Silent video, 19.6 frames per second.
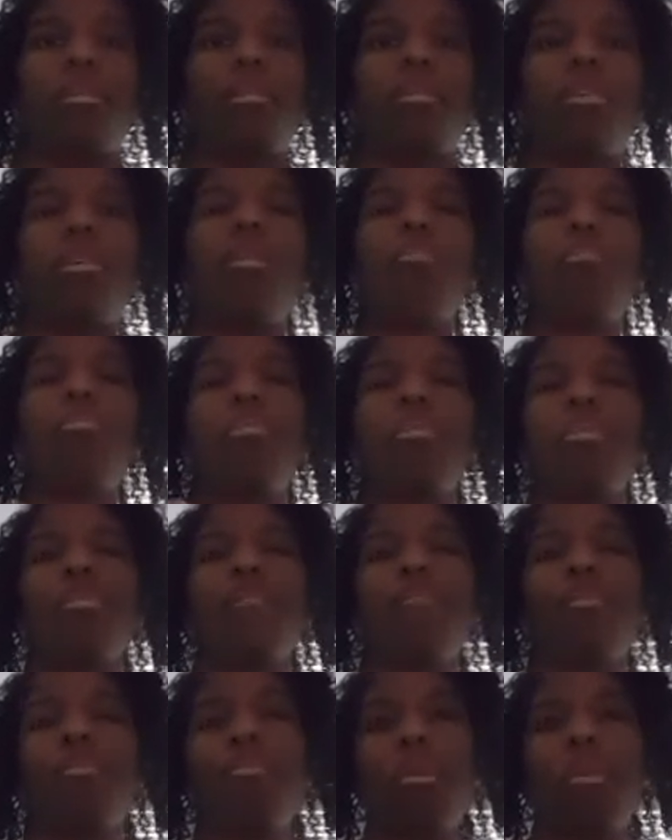The whole point
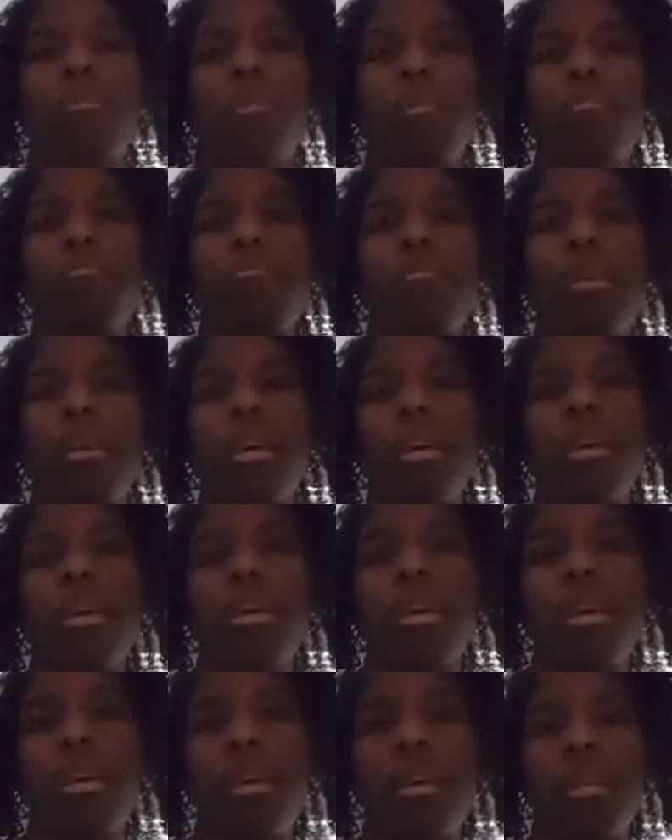of a woman
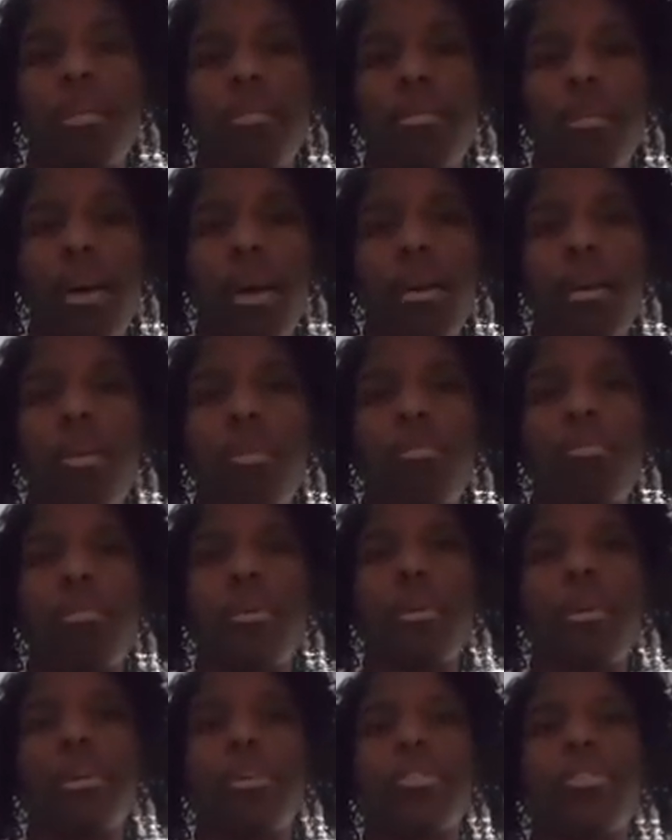being in
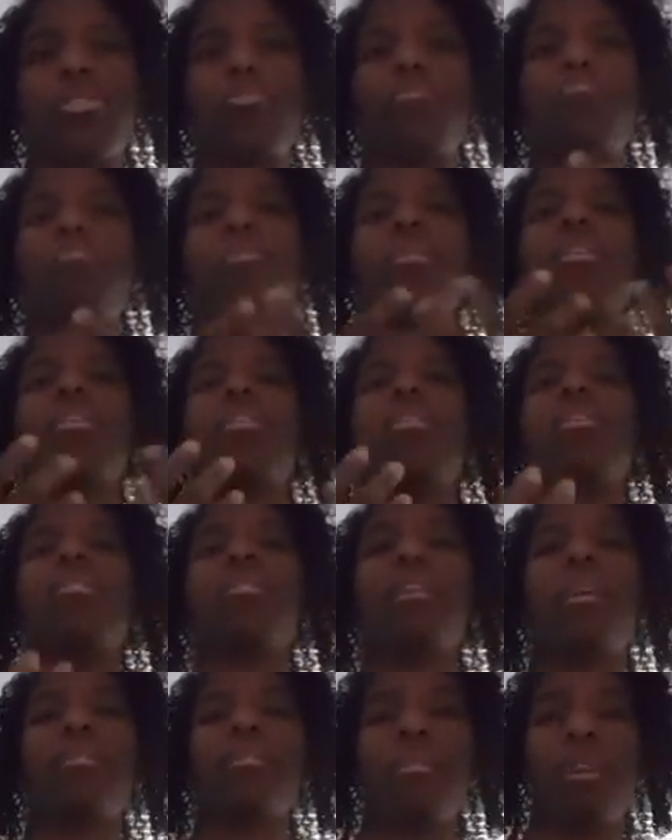cycle is to be in
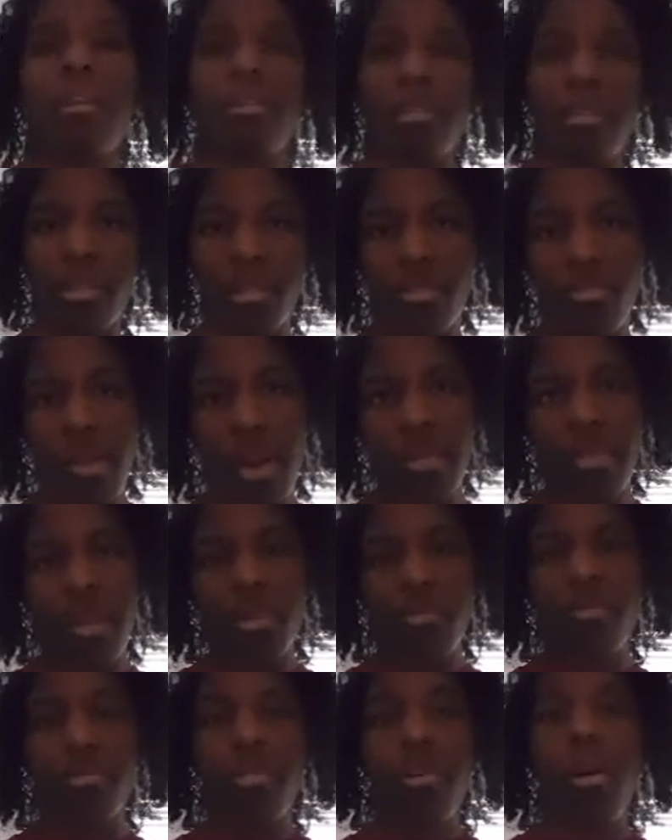that darkness, right? They
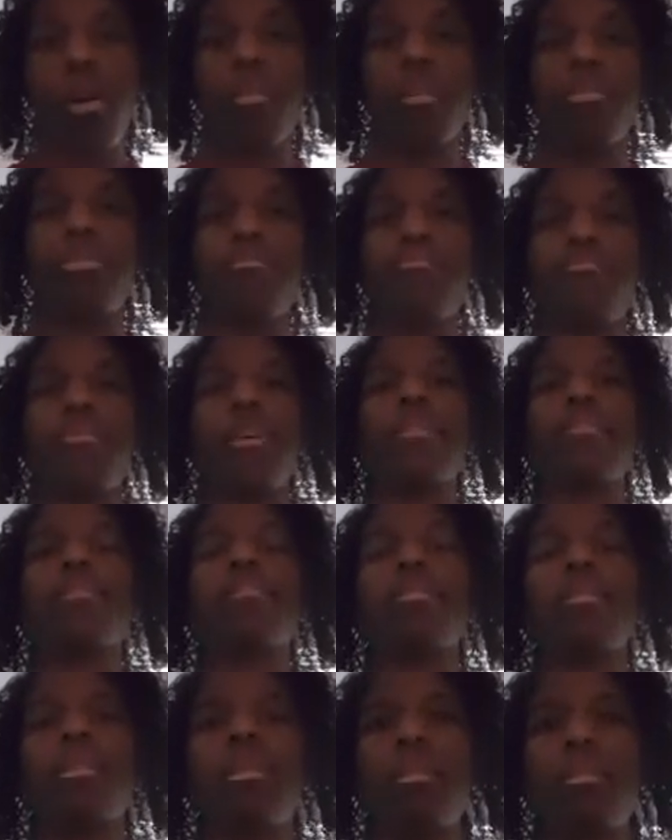used to call it the red
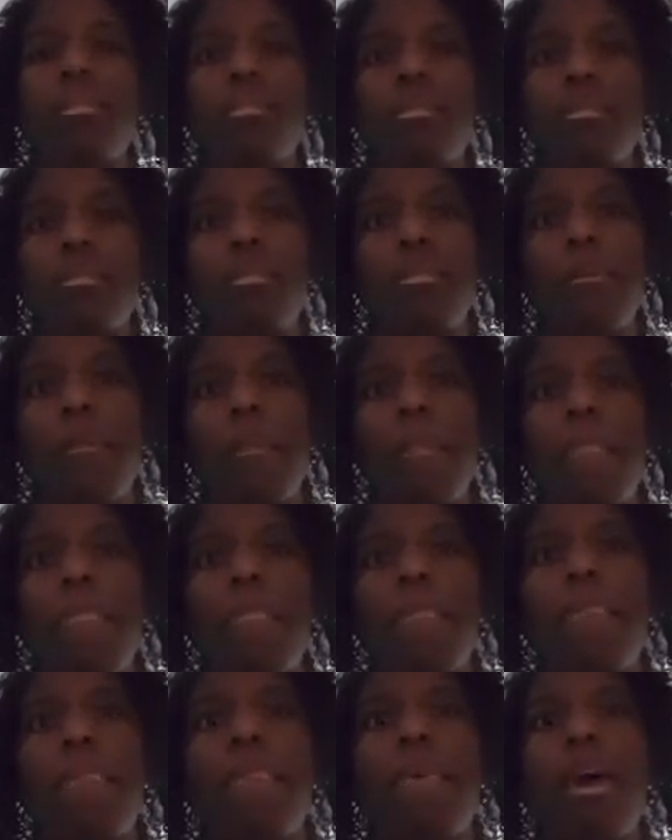tent.
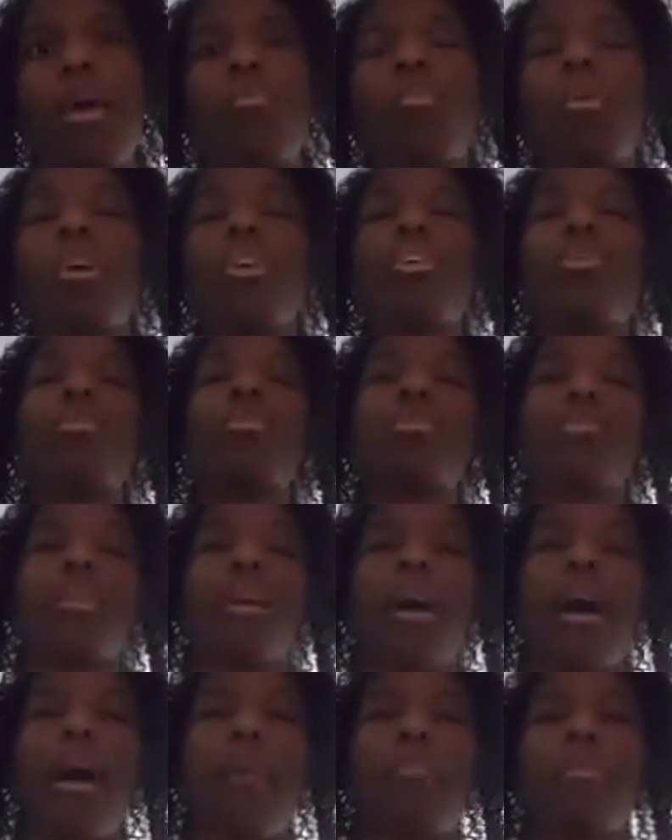And what used to
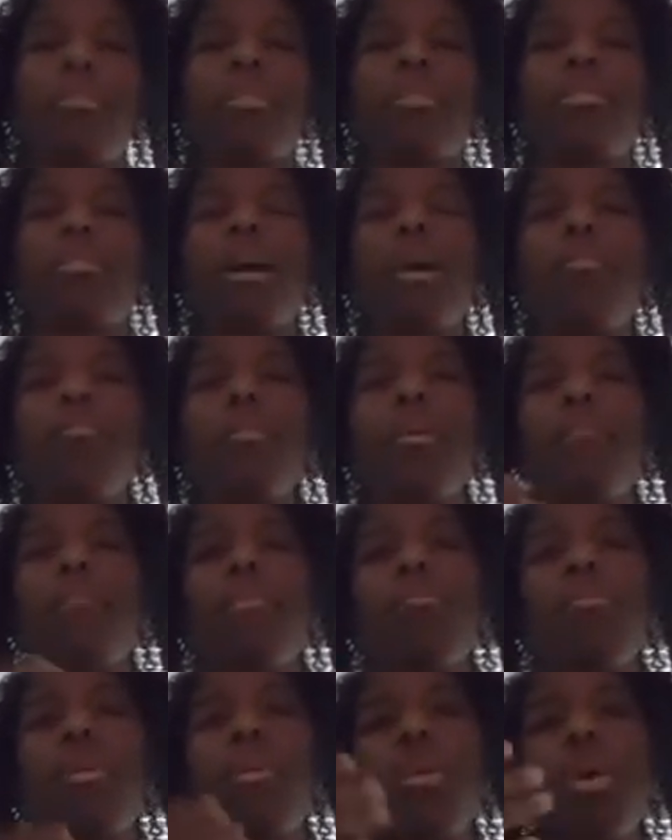happen is that
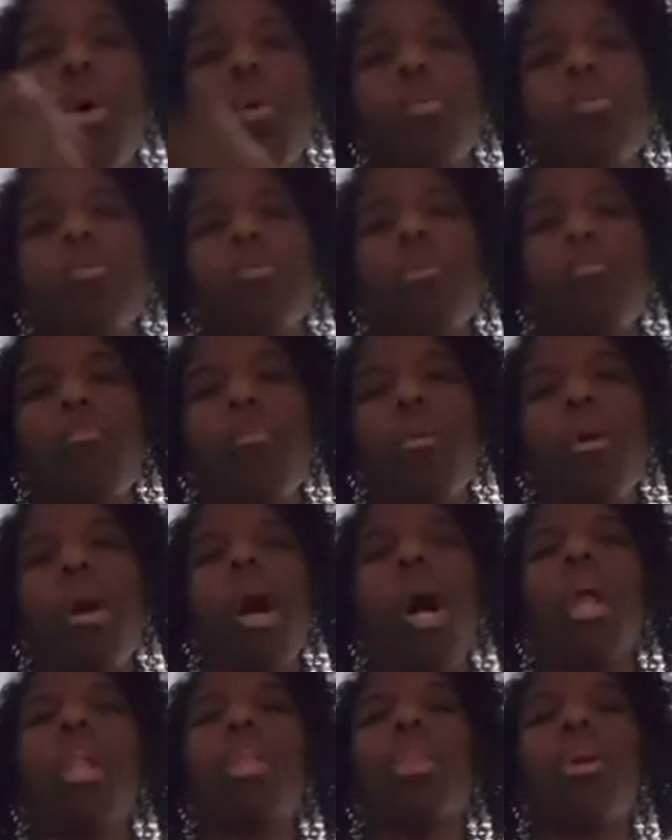women would go somewhere
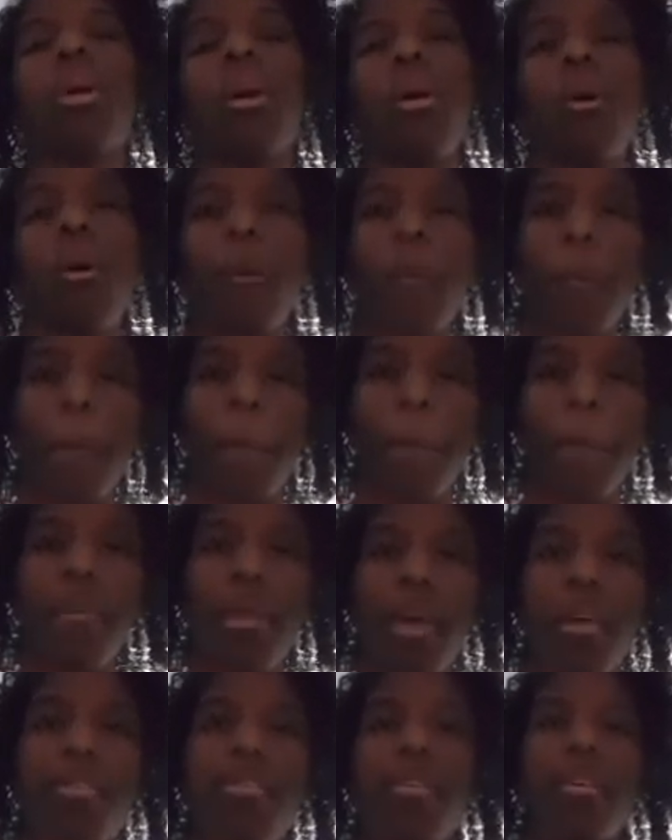alone
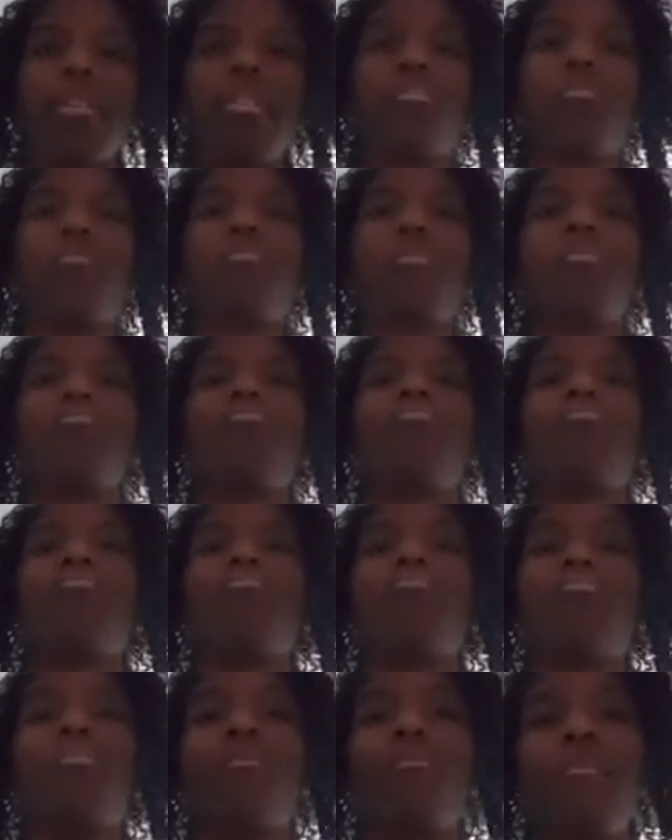and things would be
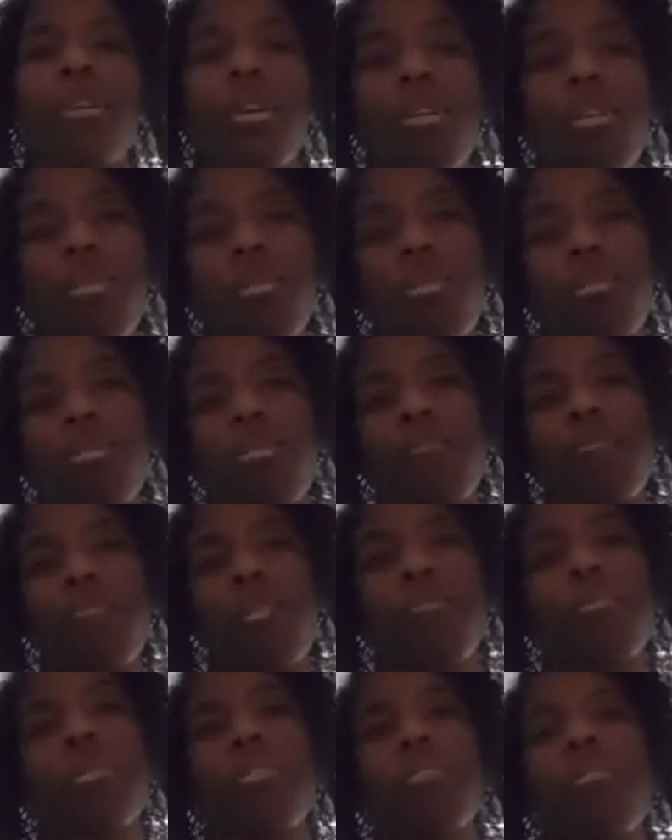revealed
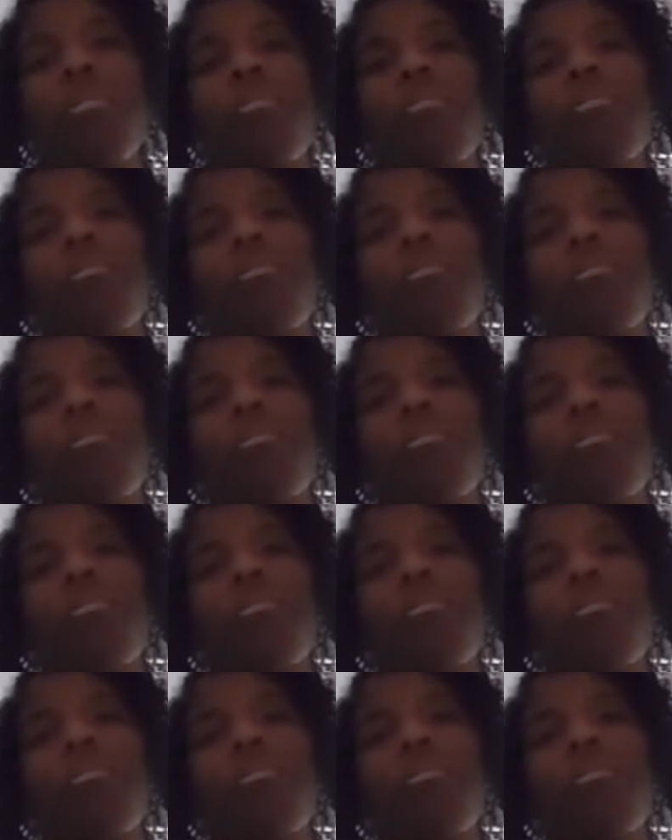from the